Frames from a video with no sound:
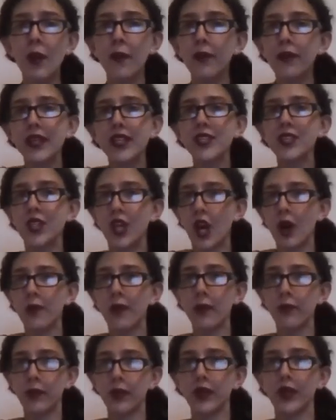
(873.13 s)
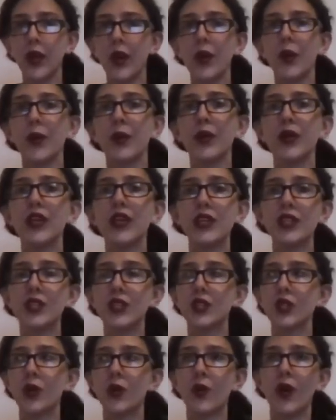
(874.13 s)
please comment below
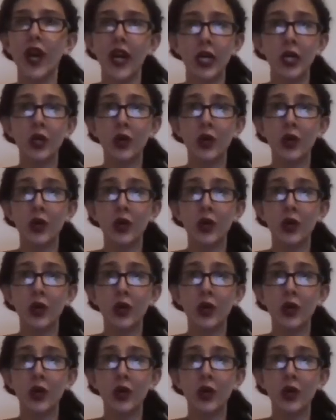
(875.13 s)
so I